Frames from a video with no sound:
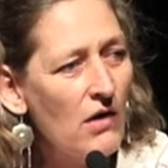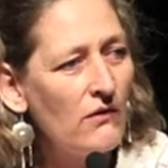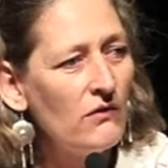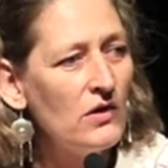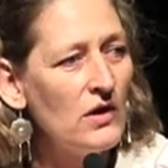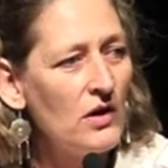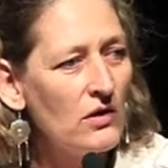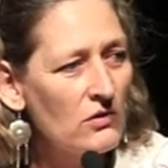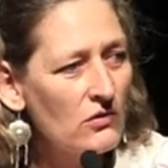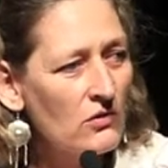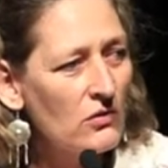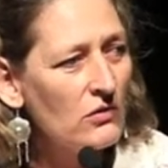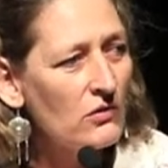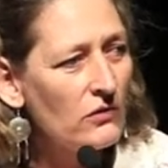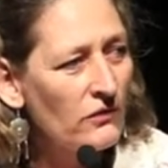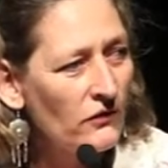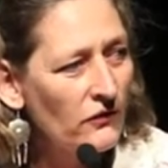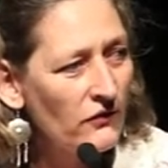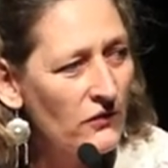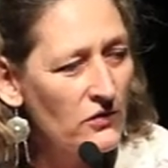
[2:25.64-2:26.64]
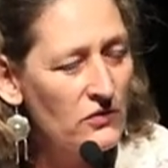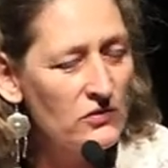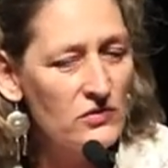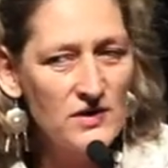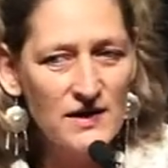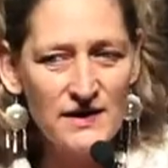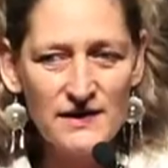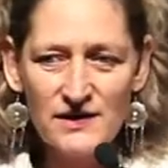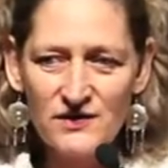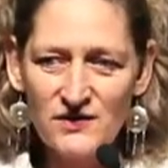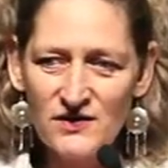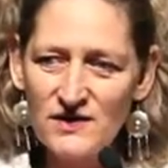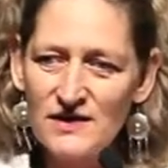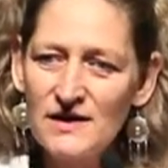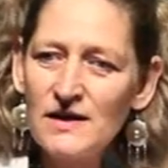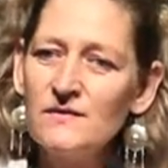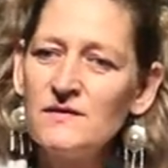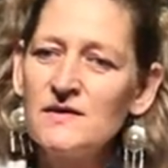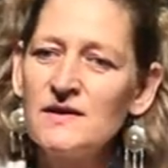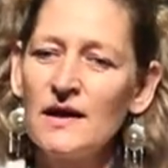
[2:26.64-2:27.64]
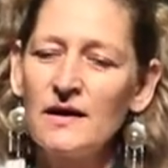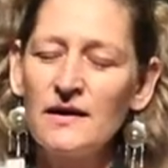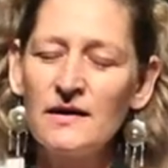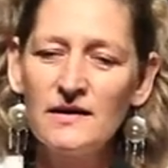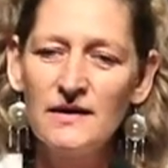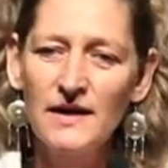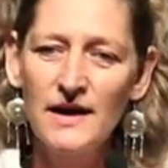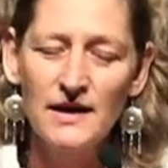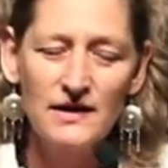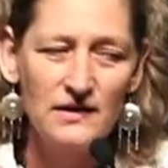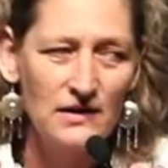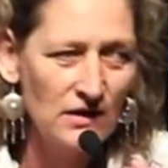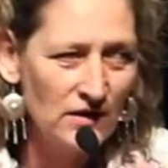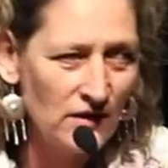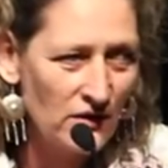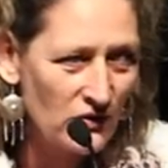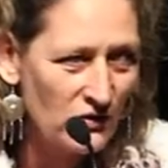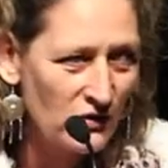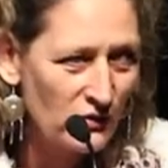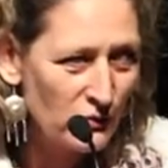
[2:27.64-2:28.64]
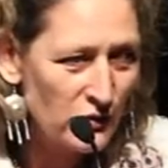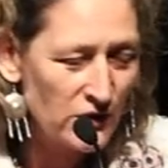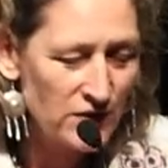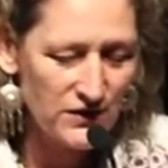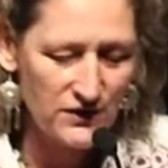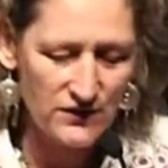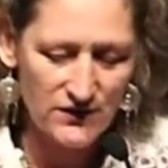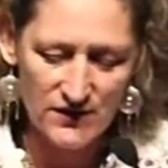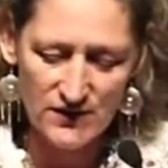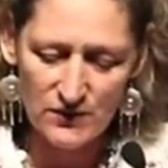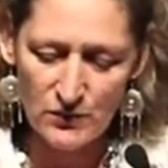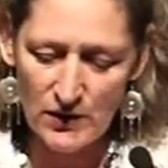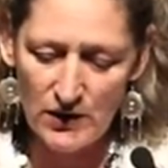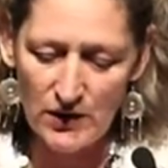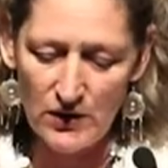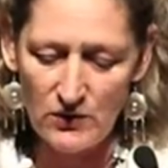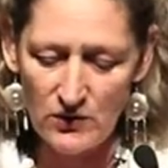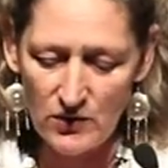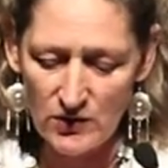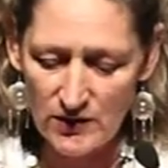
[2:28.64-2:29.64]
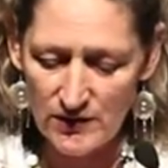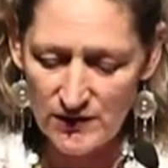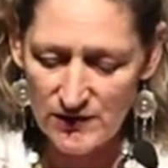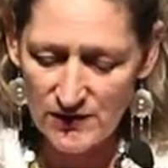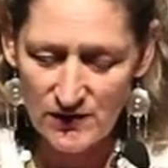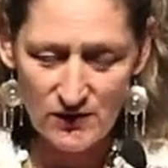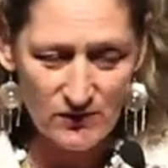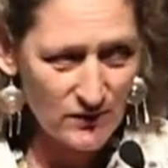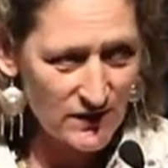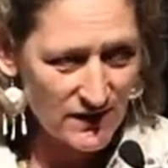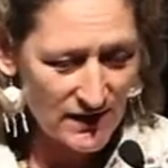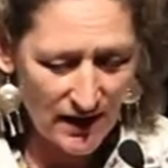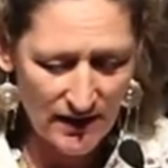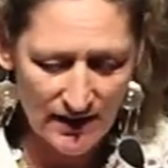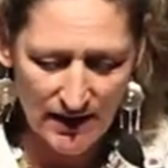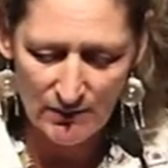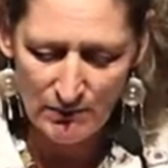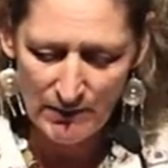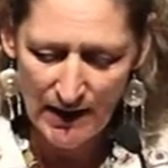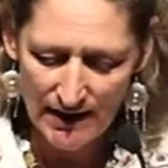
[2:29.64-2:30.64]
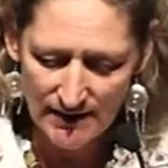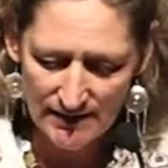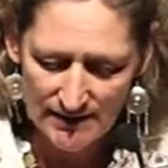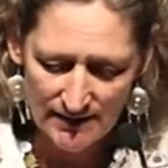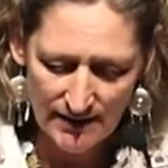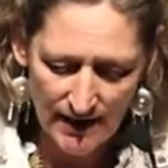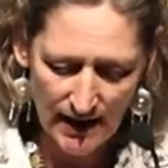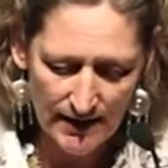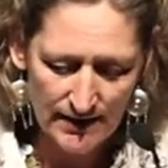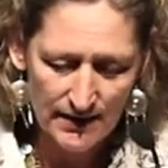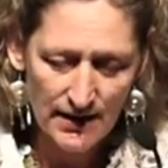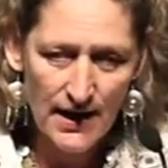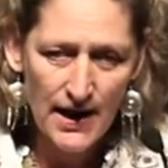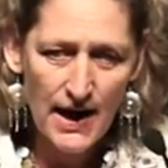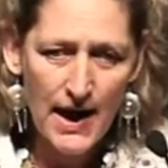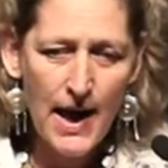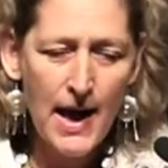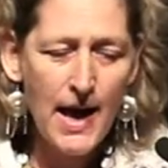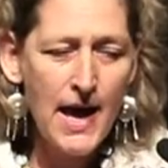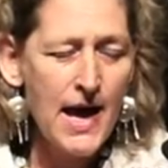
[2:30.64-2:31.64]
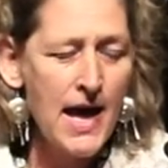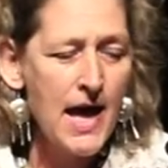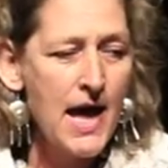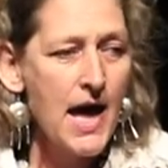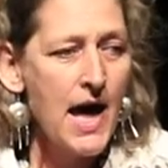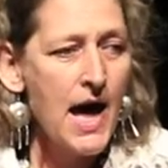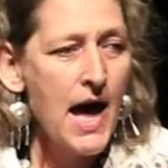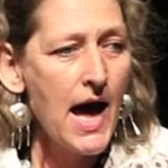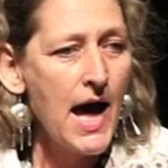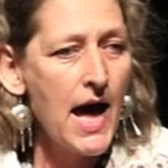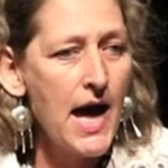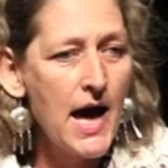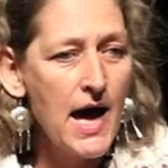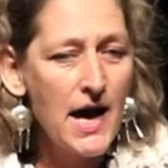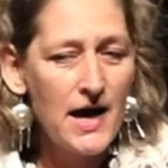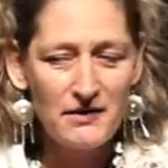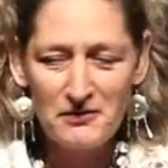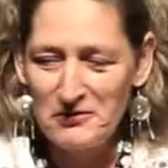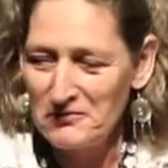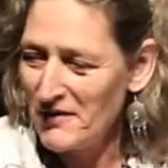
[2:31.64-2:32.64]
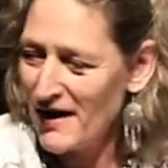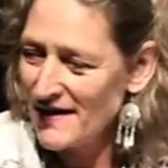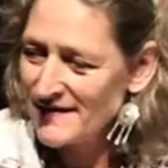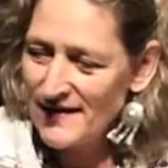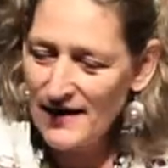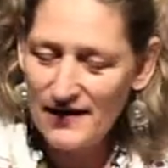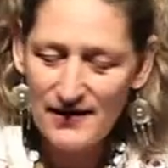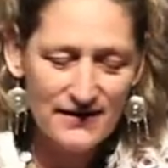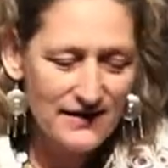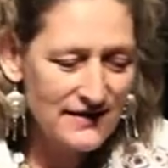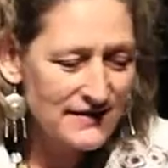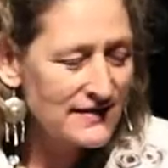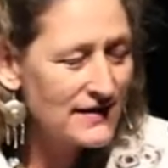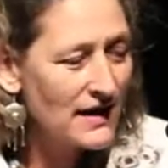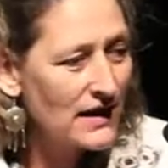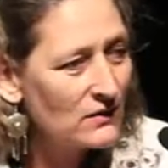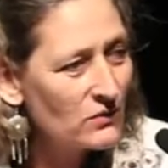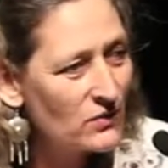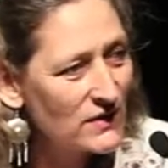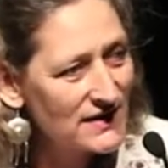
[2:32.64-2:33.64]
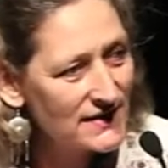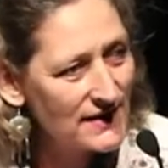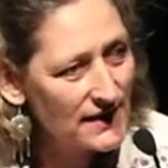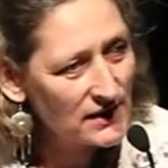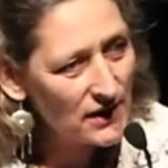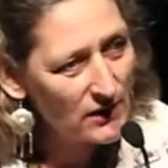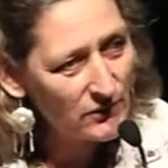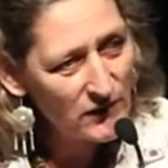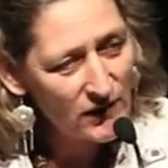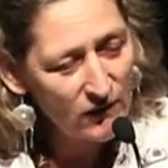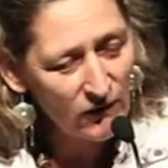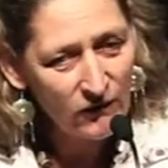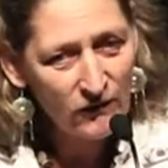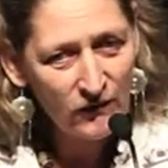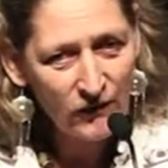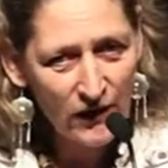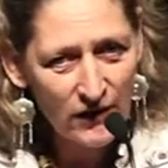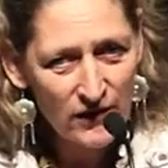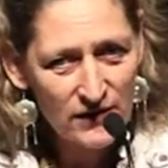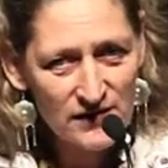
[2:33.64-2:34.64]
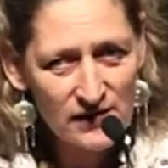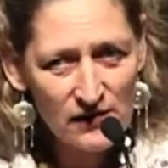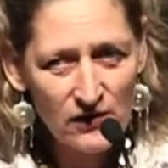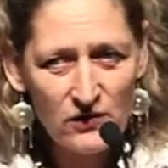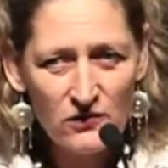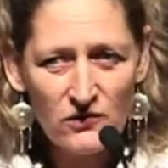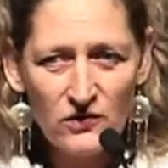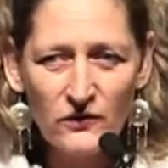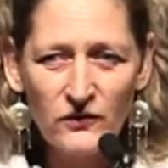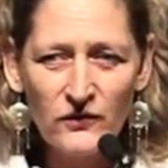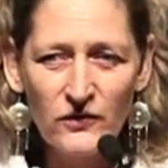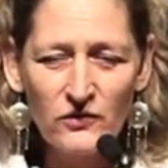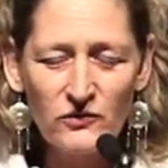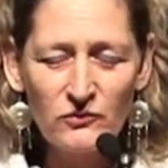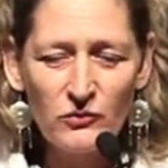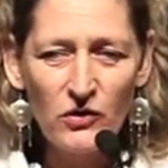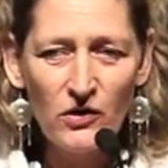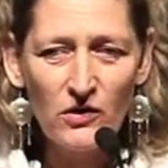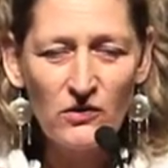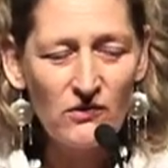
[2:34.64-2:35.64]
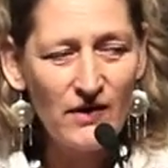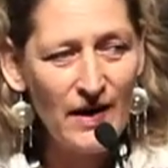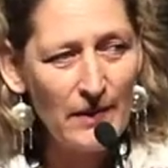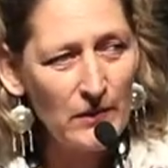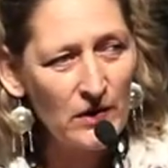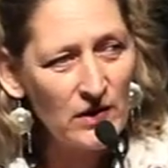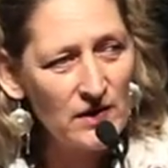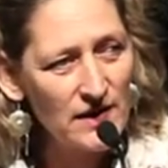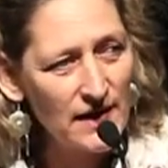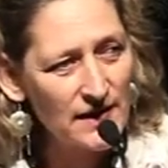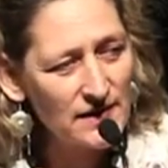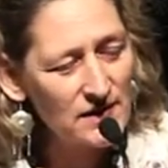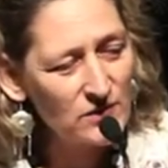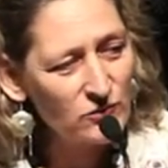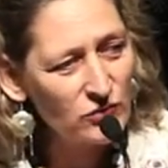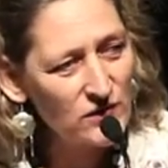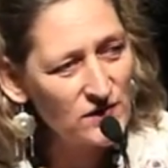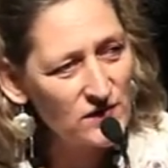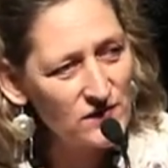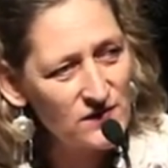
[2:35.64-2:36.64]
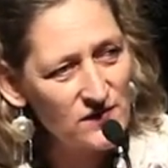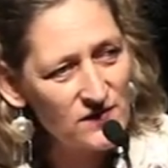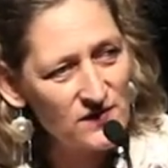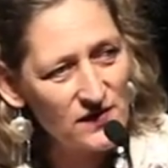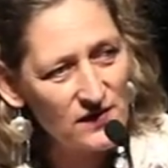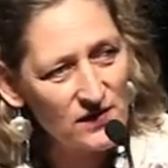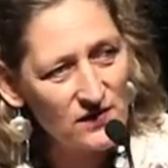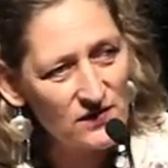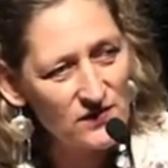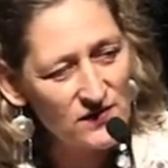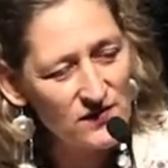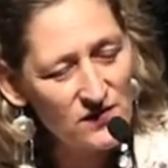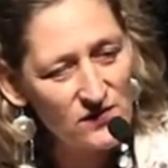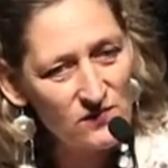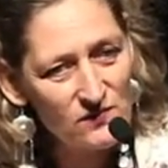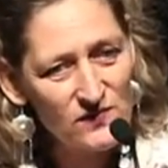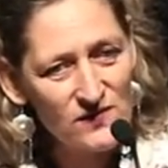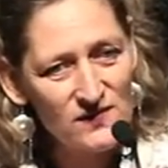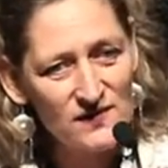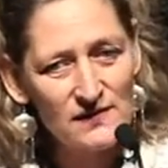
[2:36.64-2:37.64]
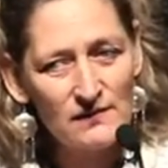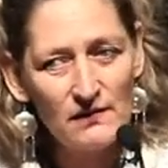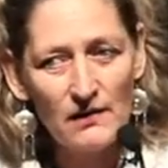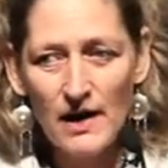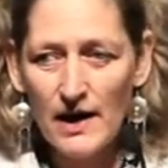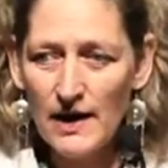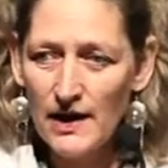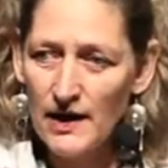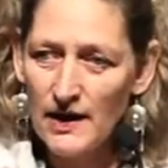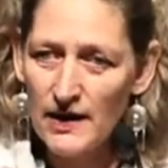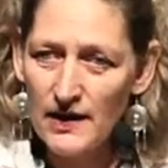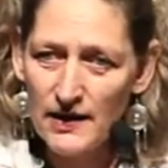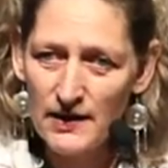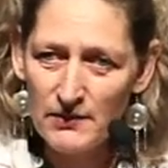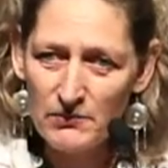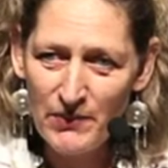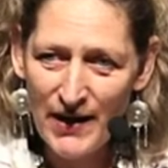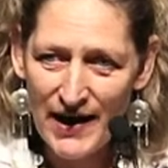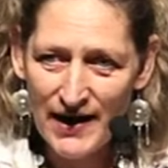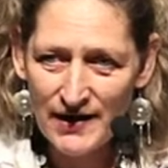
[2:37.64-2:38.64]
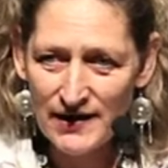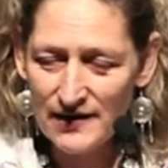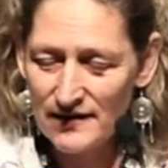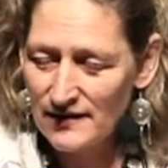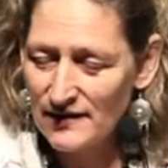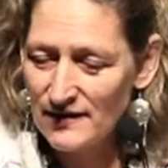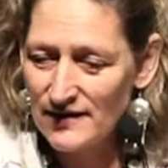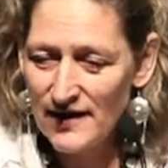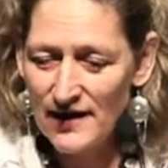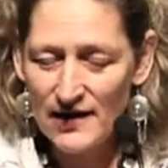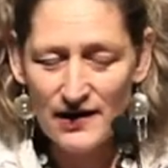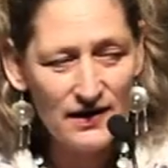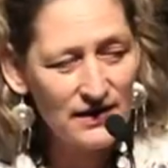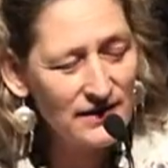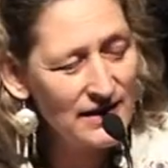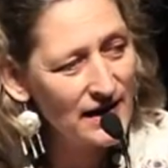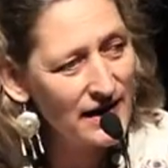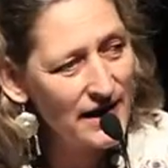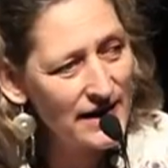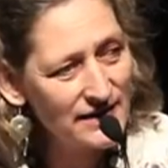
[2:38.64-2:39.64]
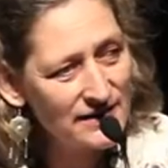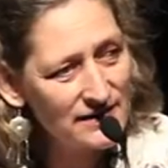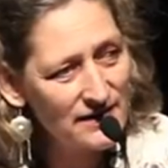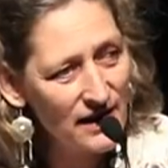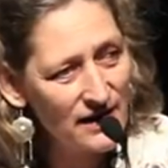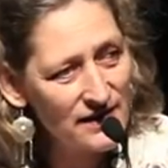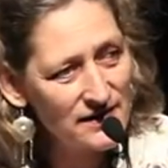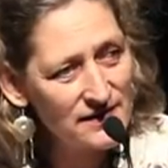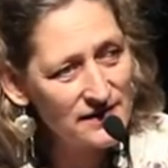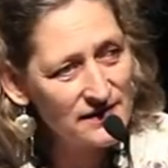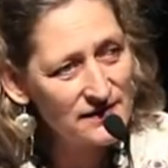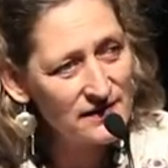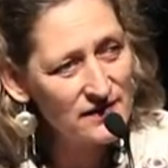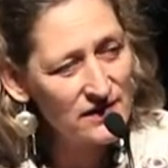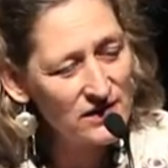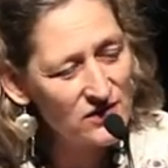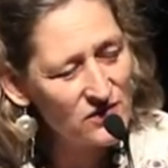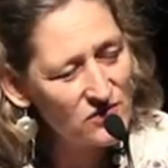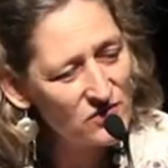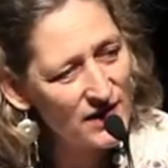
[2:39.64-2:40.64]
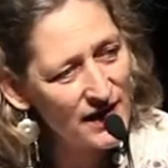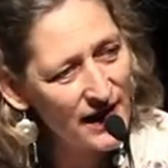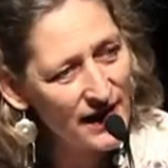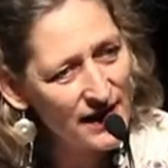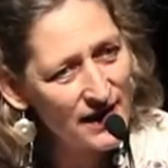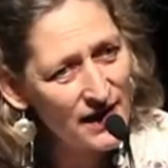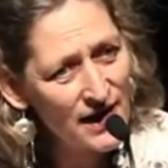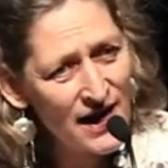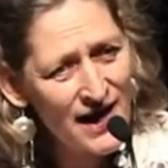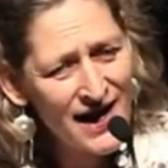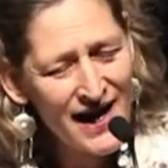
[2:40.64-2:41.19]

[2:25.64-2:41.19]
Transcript: of local food initiatives that connect local producers with local consumers. I'll get back to that. As Helena said, we set up the first local food program connecting producers and consumers back in the late 90s in the UK,